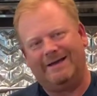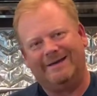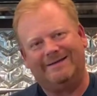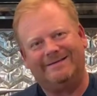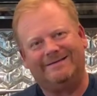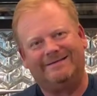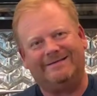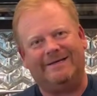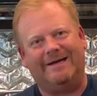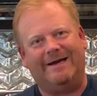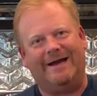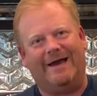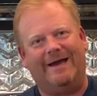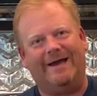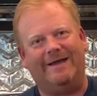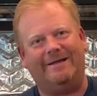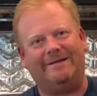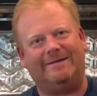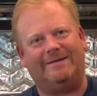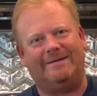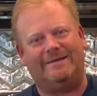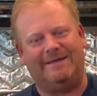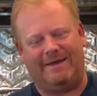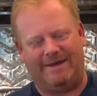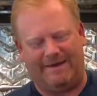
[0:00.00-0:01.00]
Tonight,
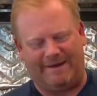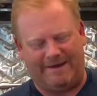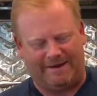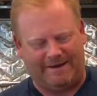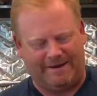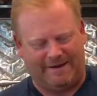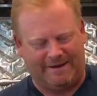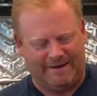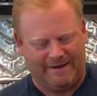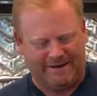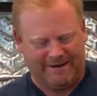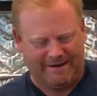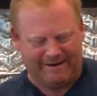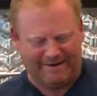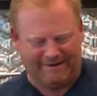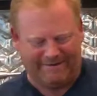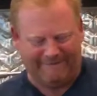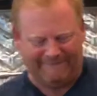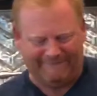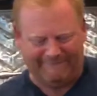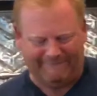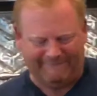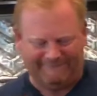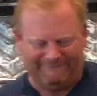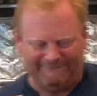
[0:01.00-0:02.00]
the
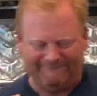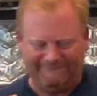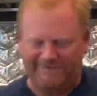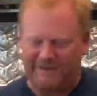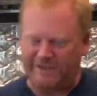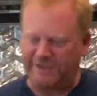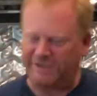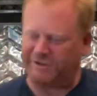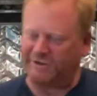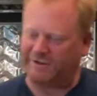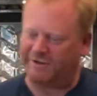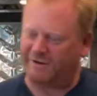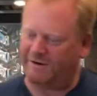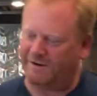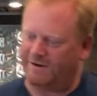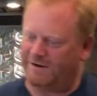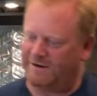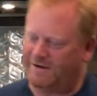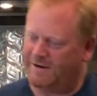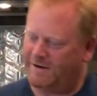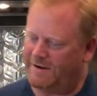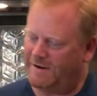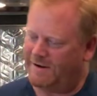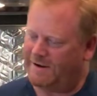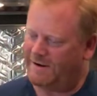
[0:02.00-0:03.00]
featured
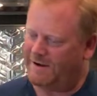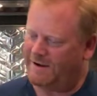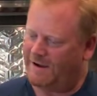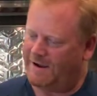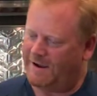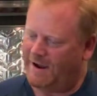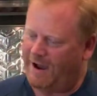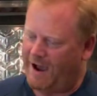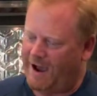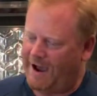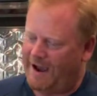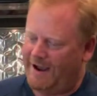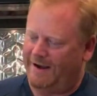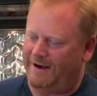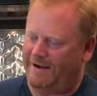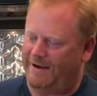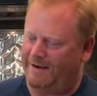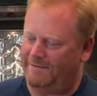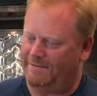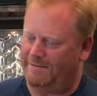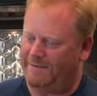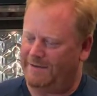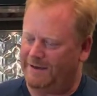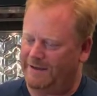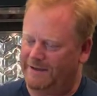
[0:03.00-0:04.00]

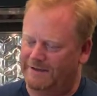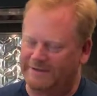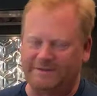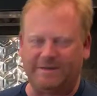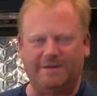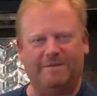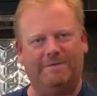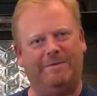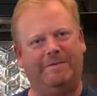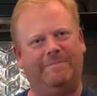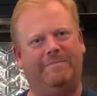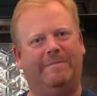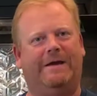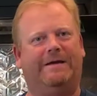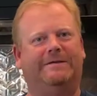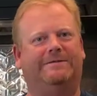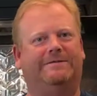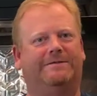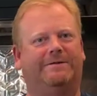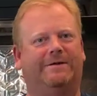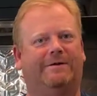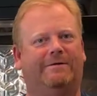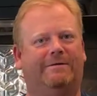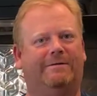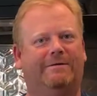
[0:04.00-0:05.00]
item is going to be
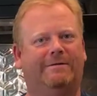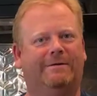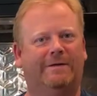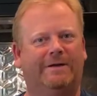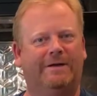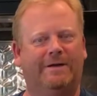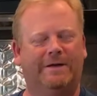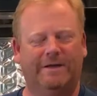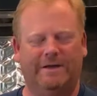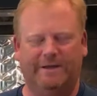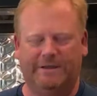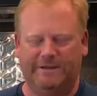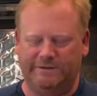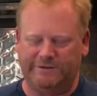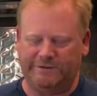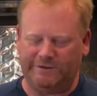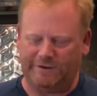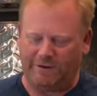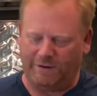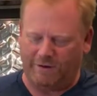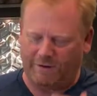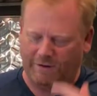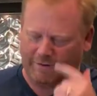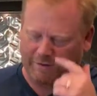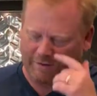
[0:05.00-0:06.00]
pesto.
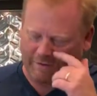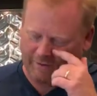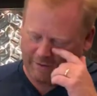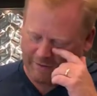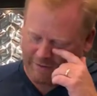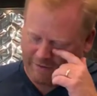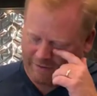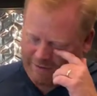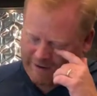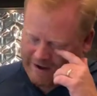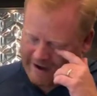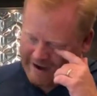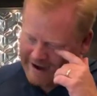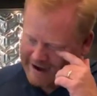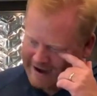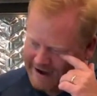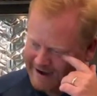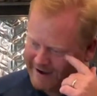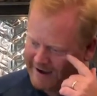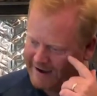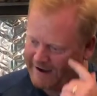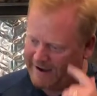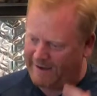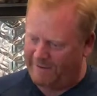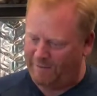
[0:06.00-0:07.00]
So the way
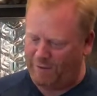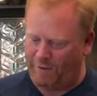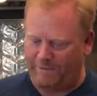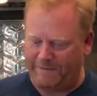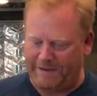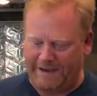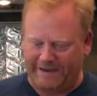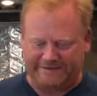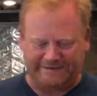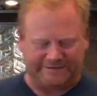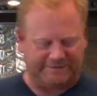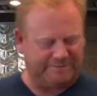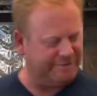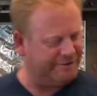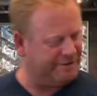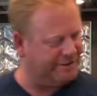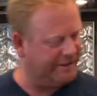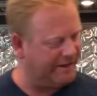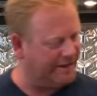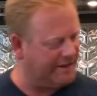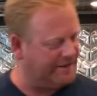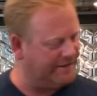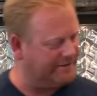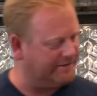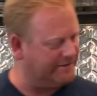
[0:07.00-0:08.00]
I will make some
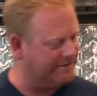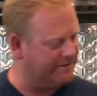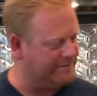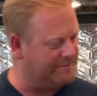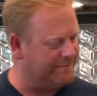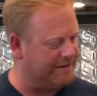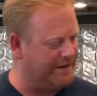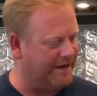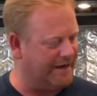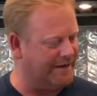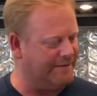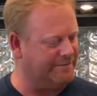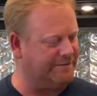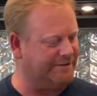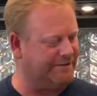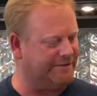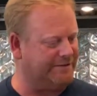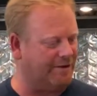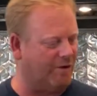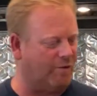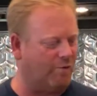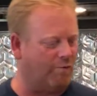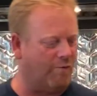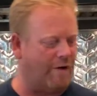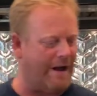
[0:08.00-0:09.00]
chicken sometimes is
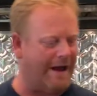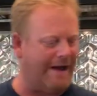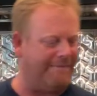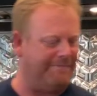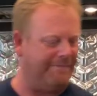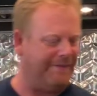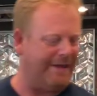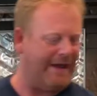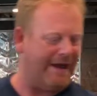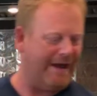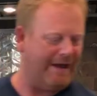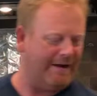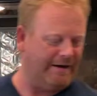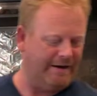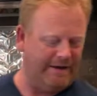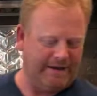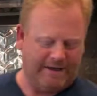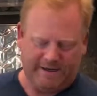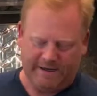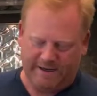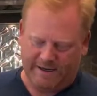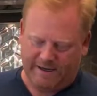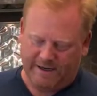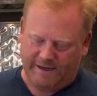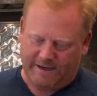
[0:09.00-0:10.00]
I'll wrap
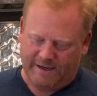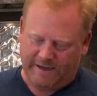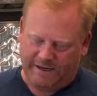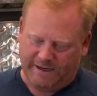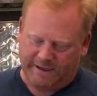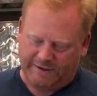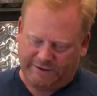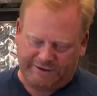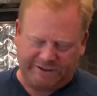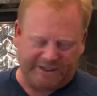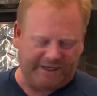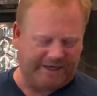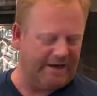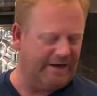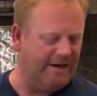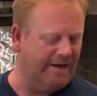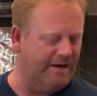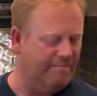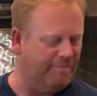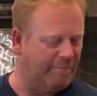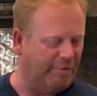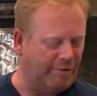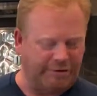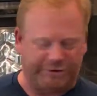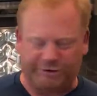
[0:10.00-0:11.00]
that chicken in
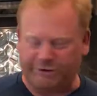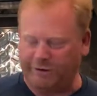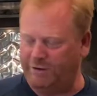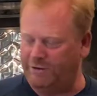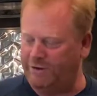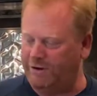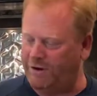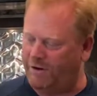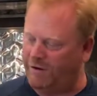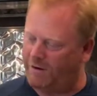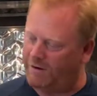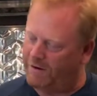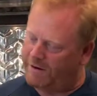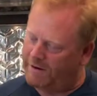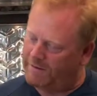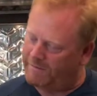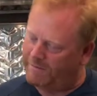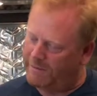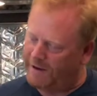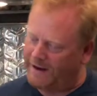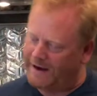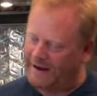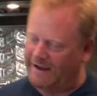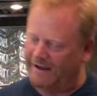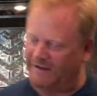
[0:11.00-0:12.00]
prosciutto,
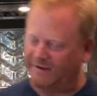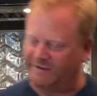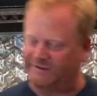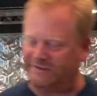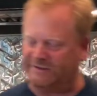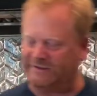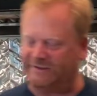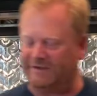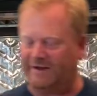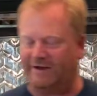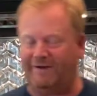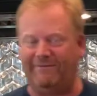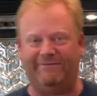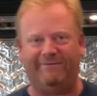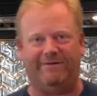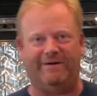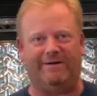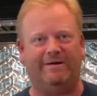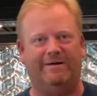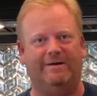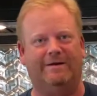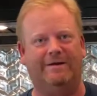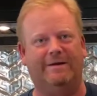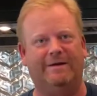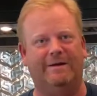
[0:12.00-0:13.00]
but I'll stuff it
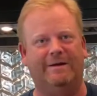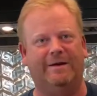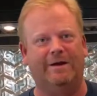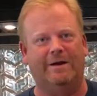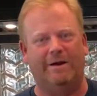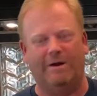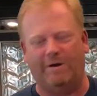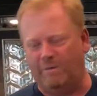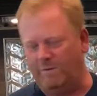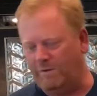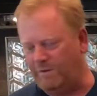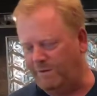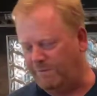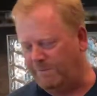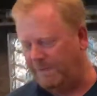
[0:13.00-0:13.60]
with